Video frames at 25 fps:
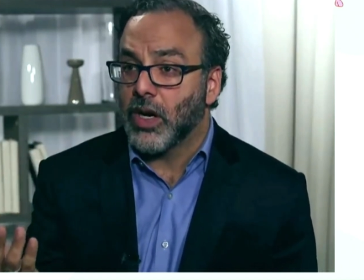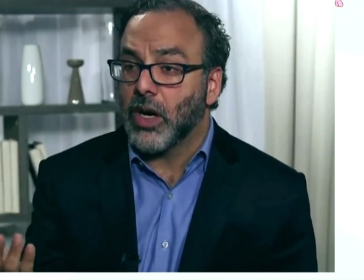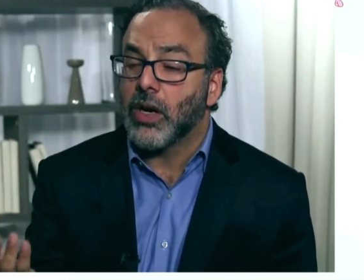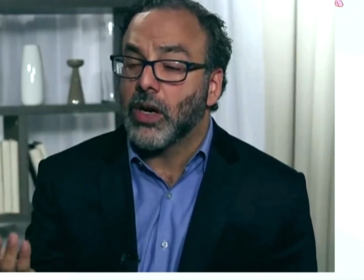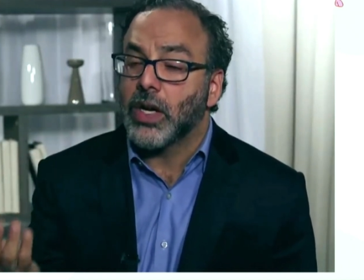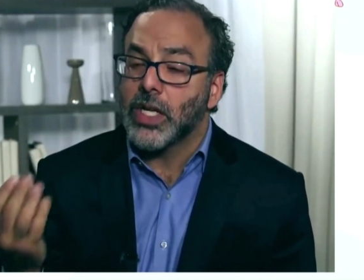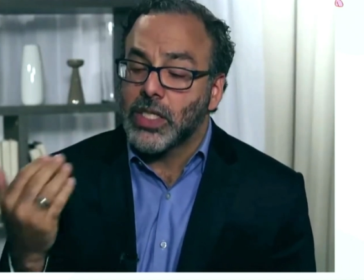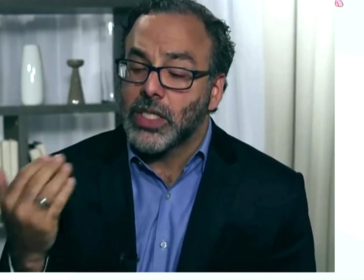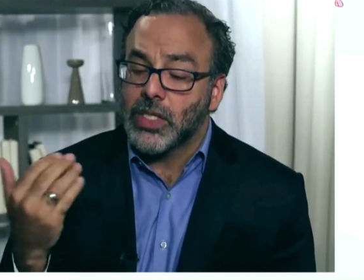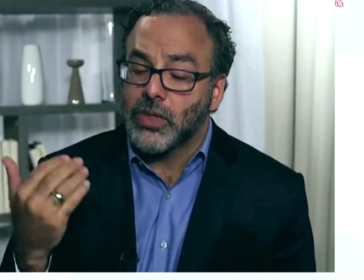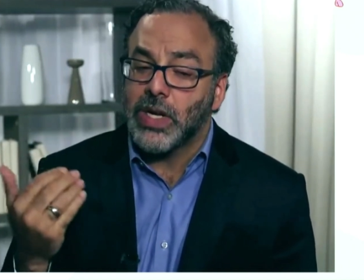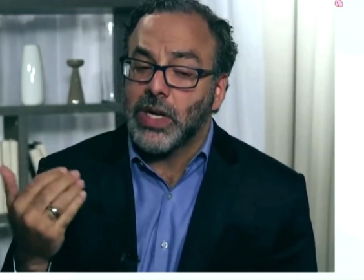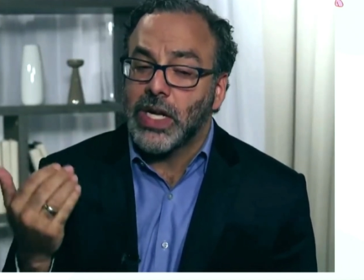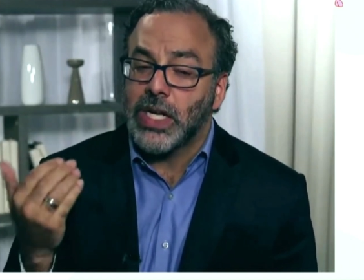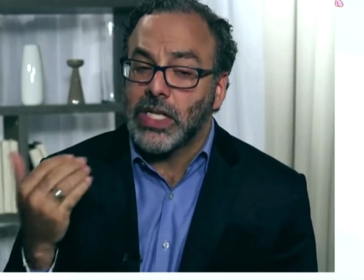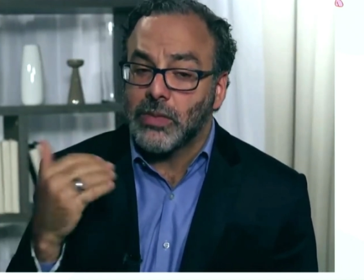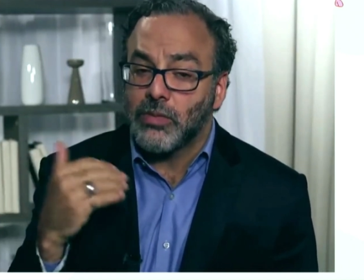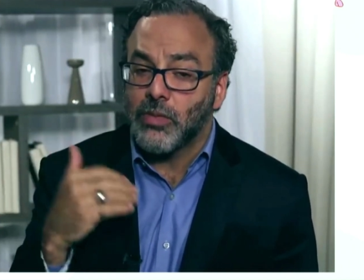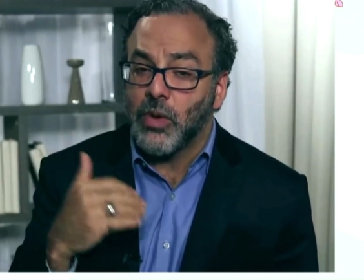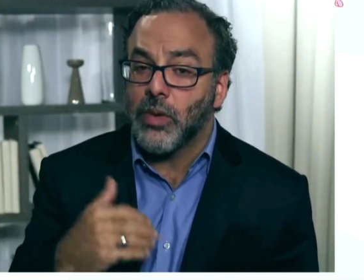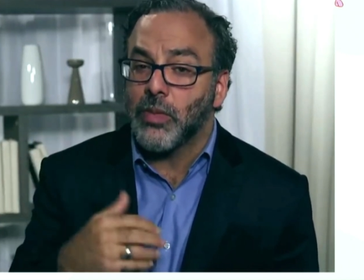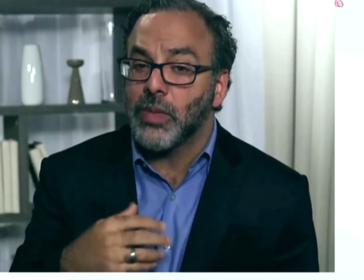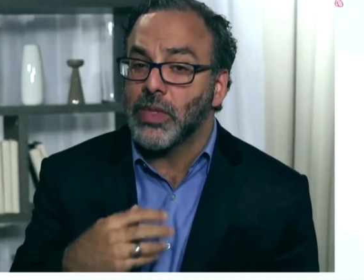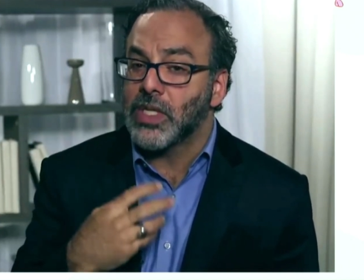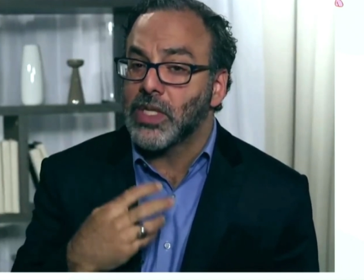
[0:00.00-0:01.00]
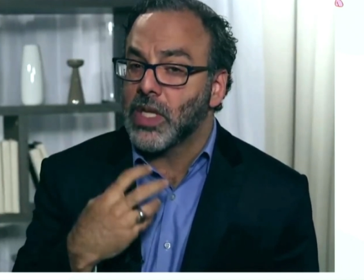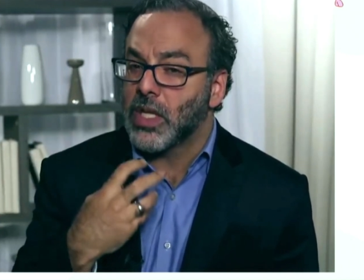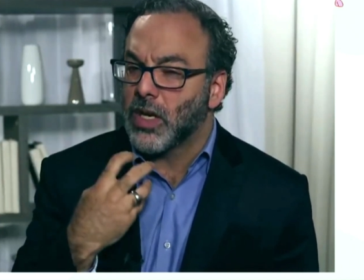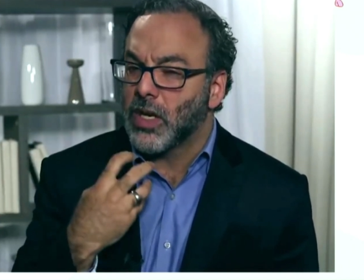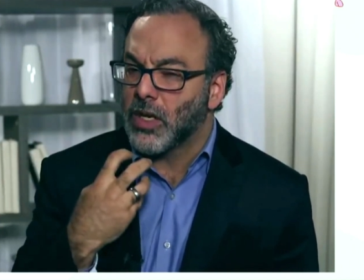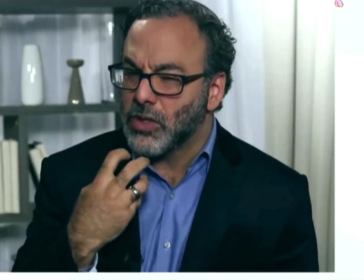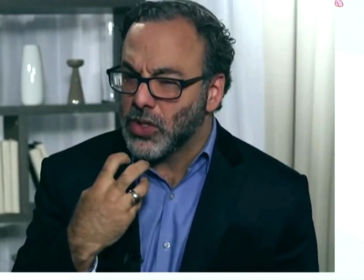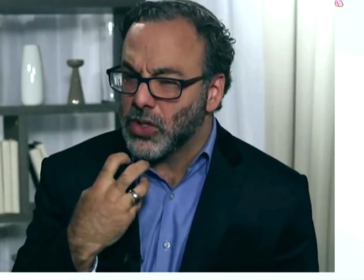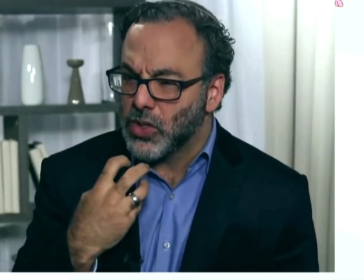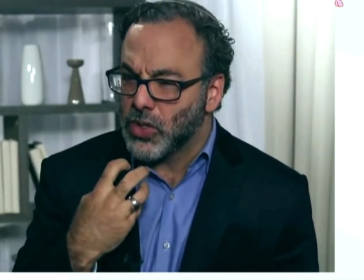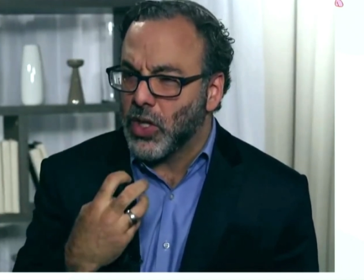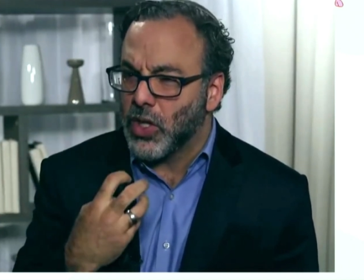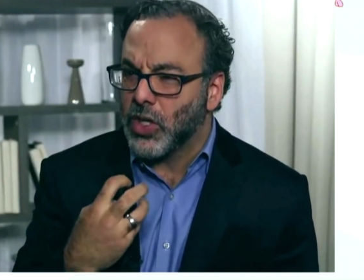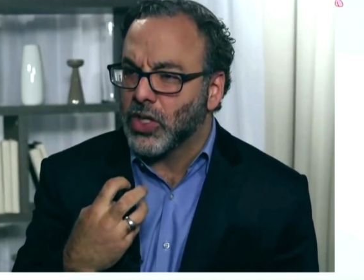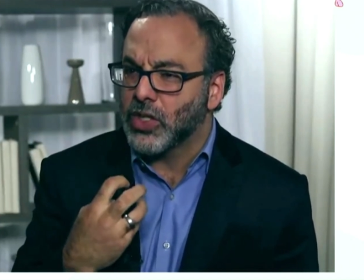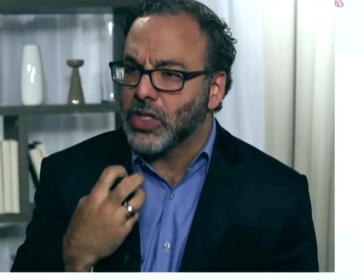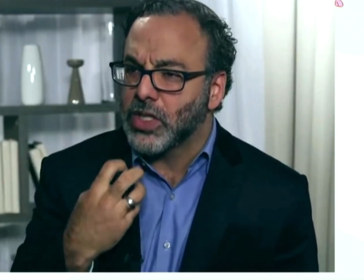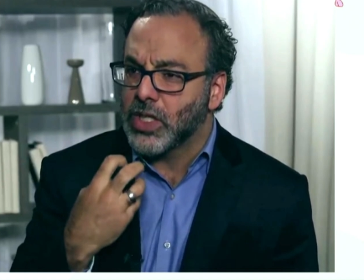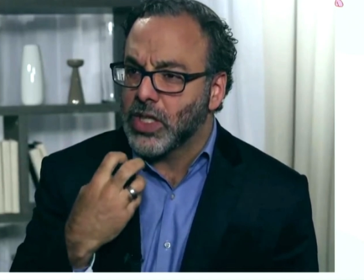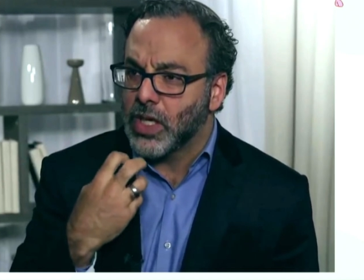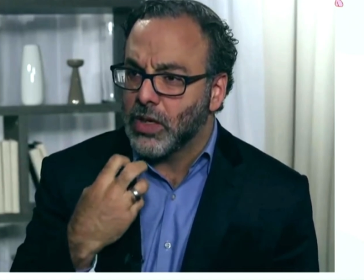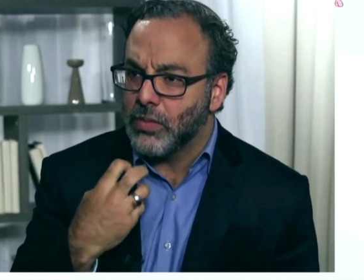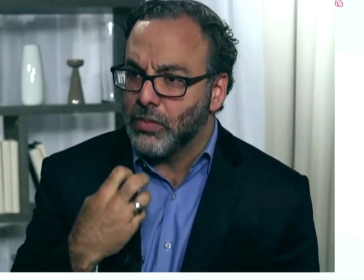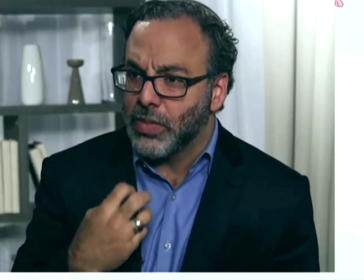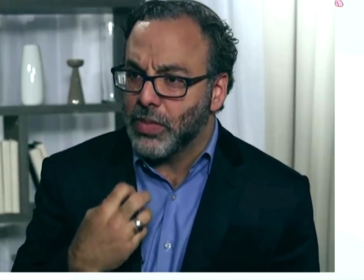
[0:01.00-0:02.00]
Our history has moments that are
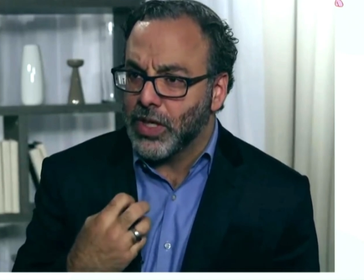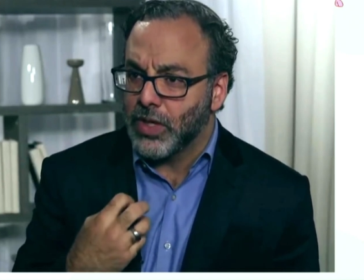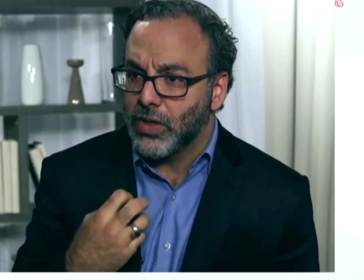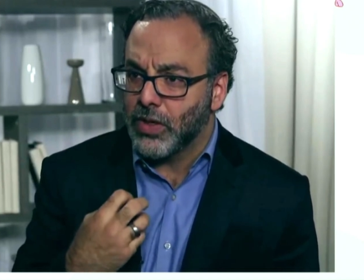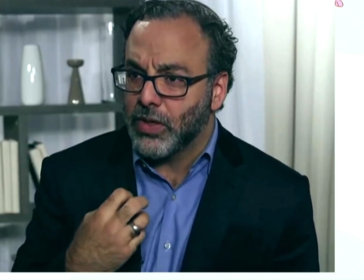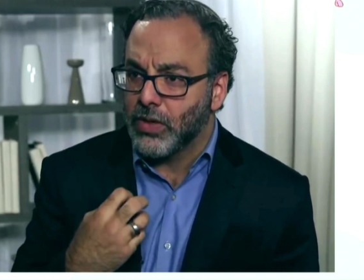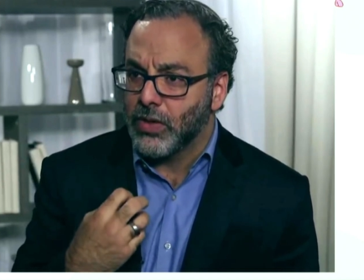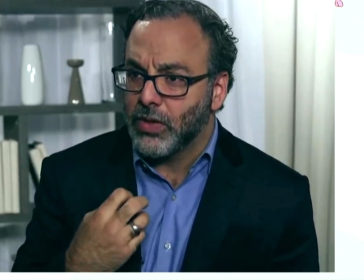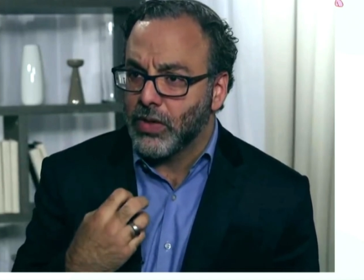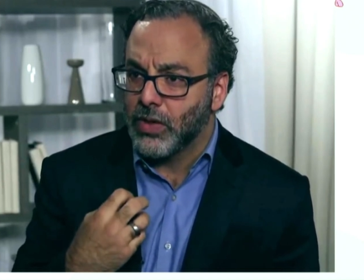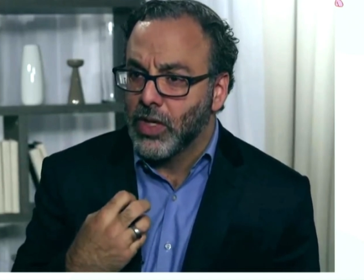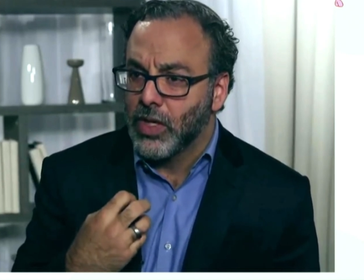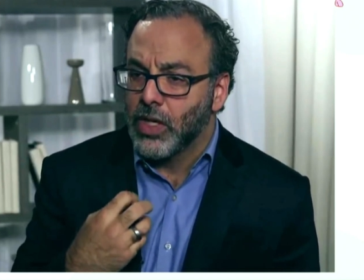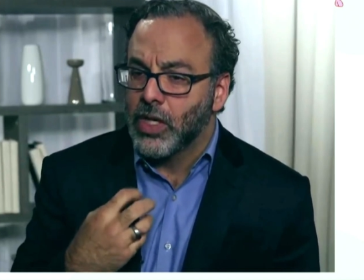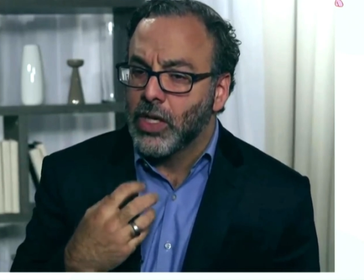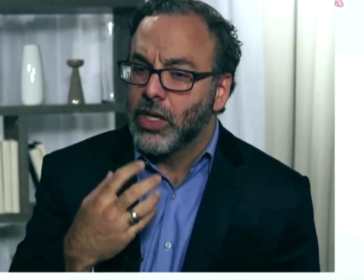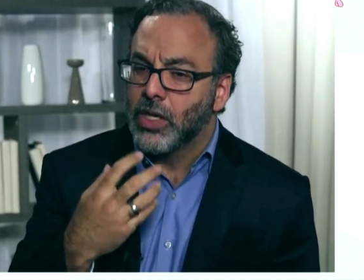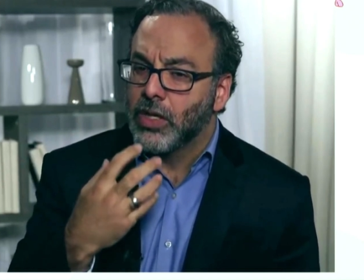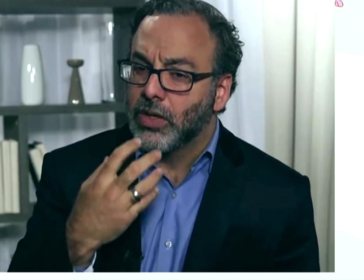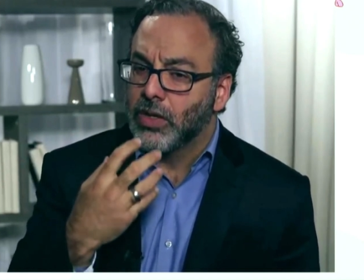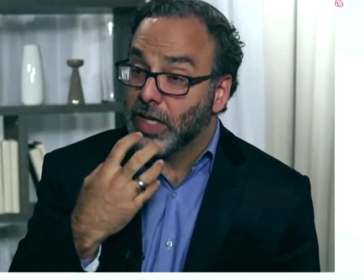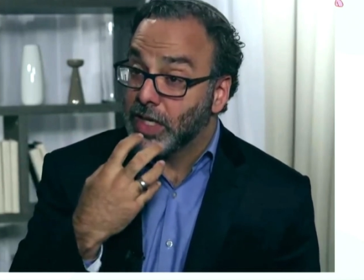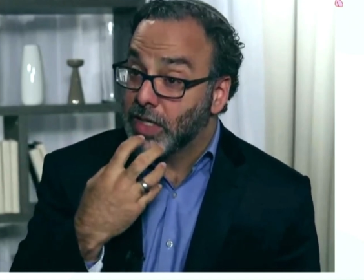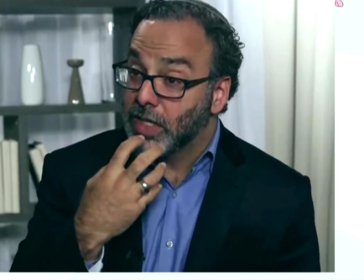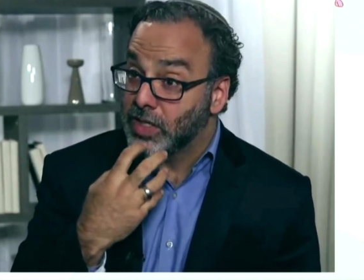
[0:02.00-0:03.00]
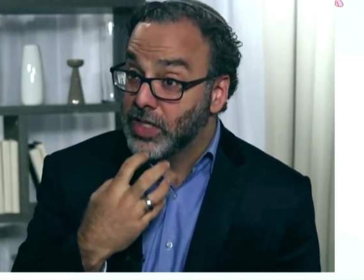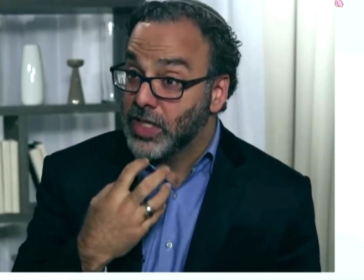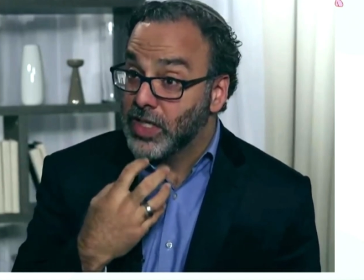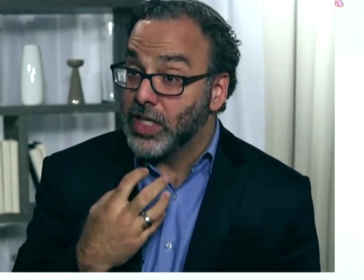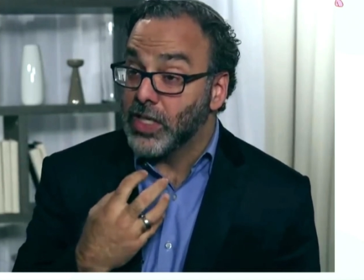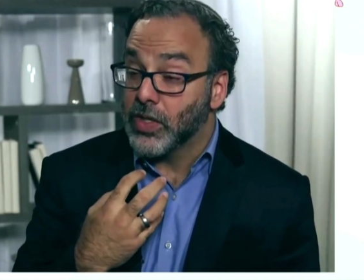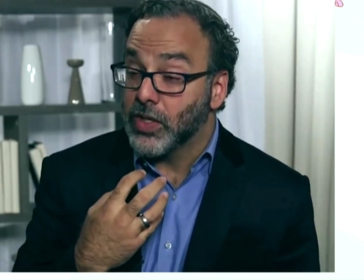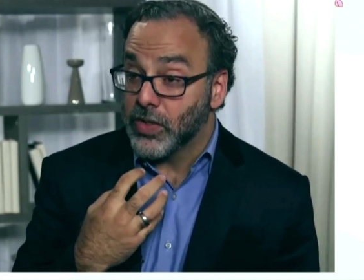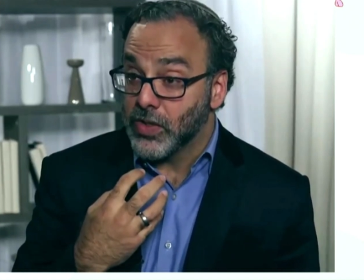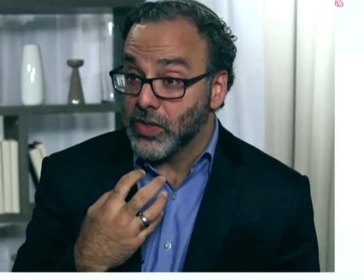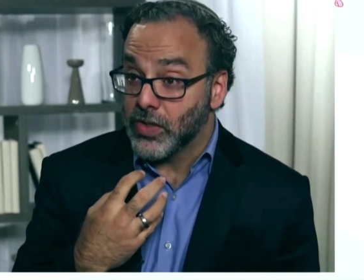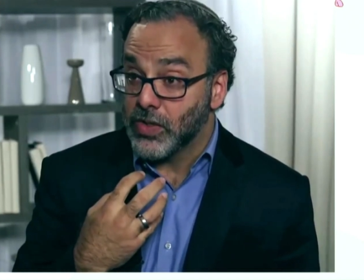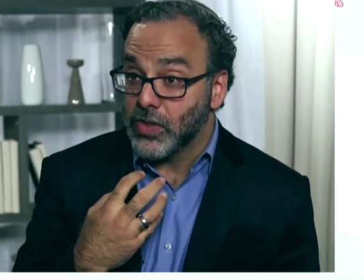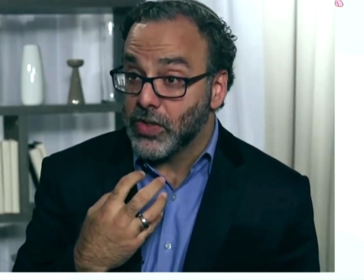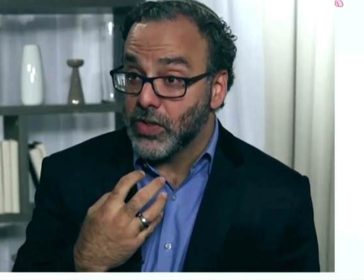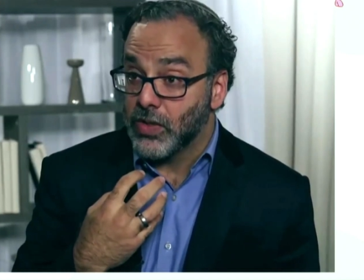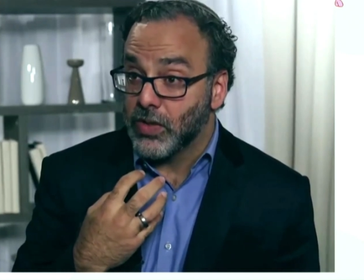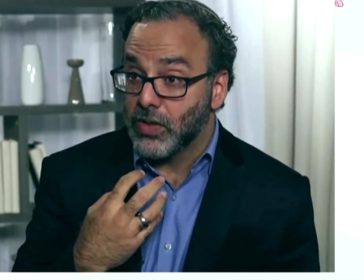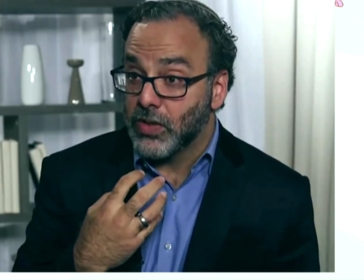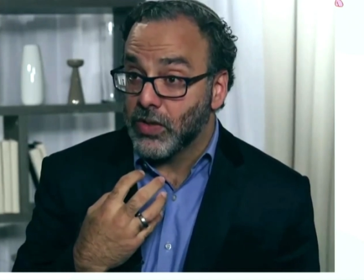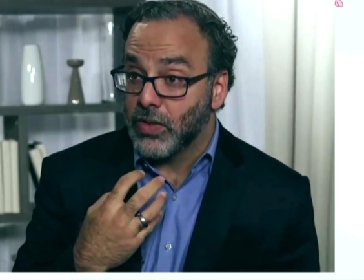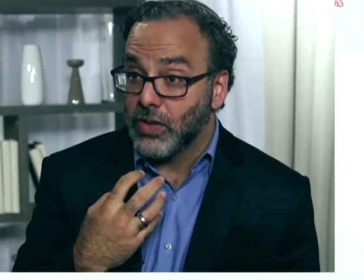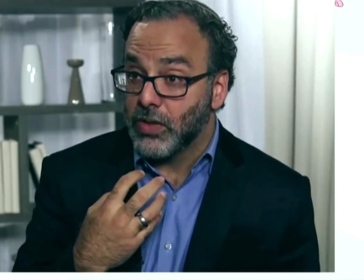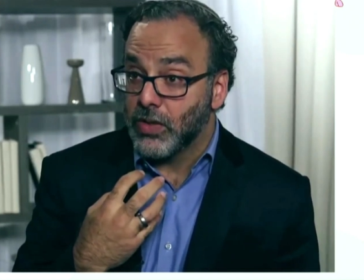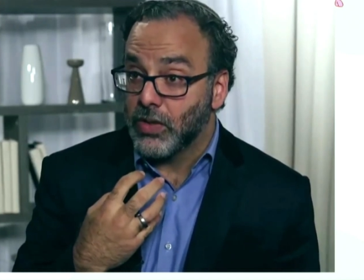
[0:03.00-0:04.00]
salty and bitter, like tears.